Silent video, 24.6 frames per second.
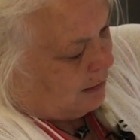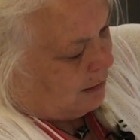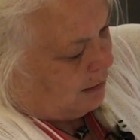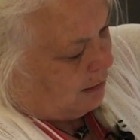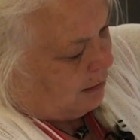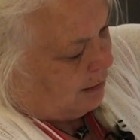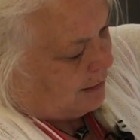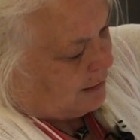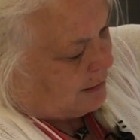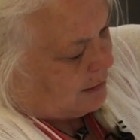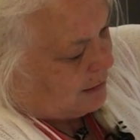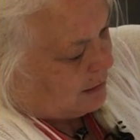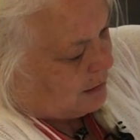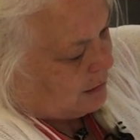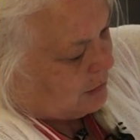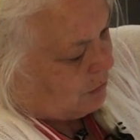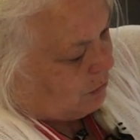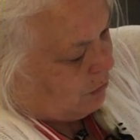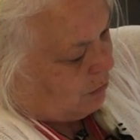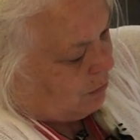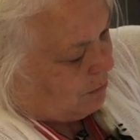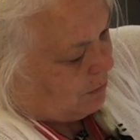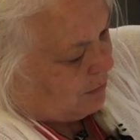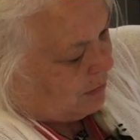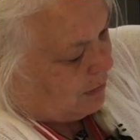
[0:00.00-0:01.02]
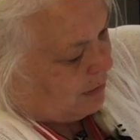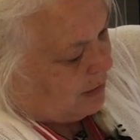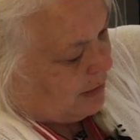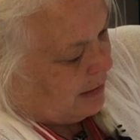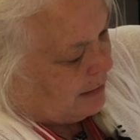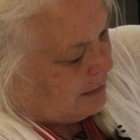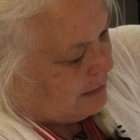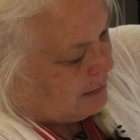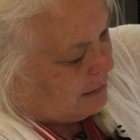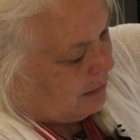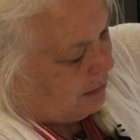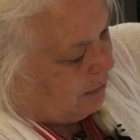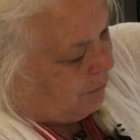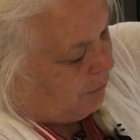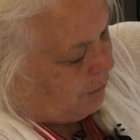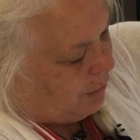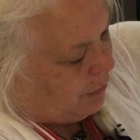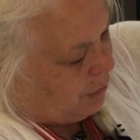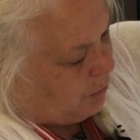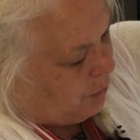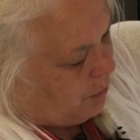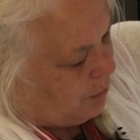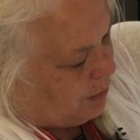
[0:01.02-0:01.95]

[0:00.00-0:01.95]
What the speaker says: lighter syrup than this if you were